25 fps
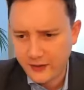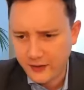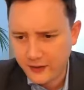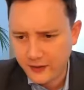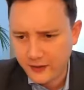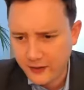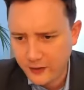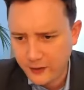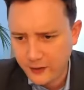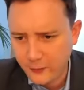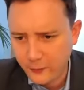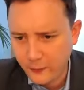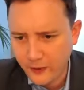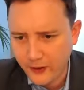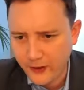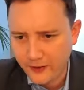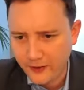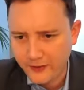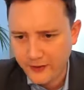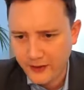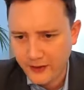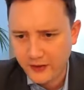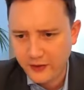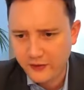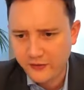thank you uh,
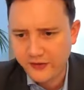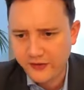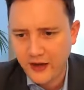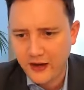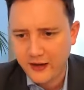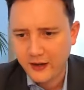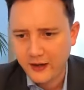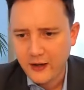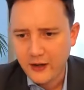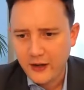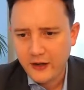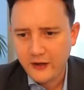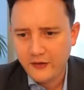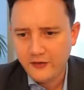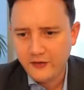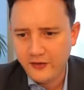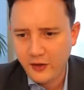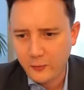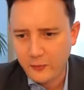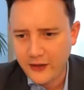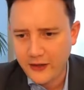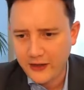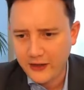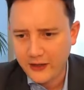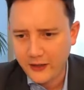thank you zach so
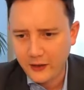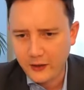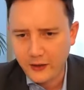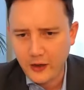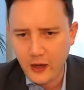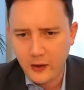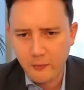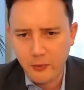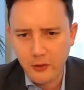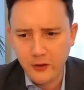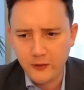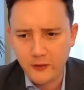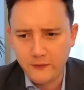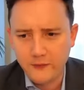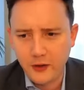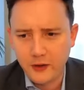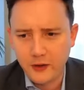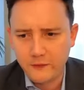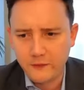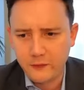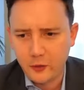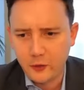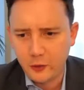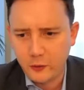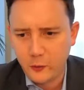we're getting a couple of,
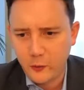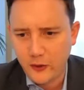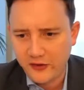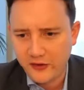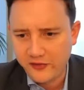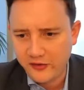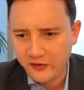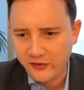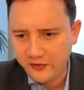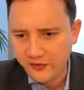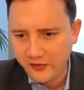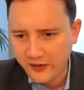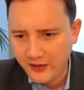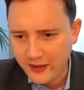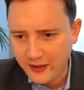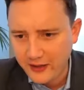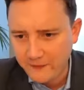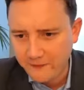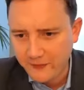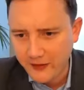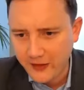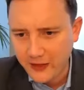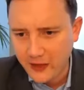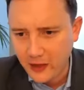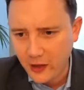of good questions here
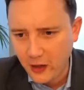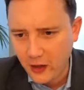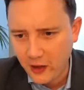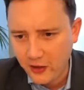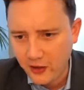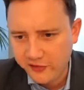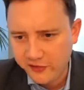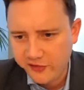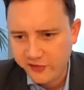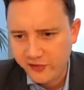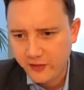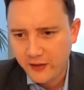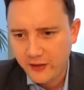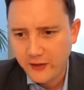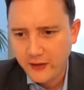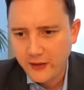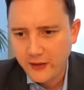vikash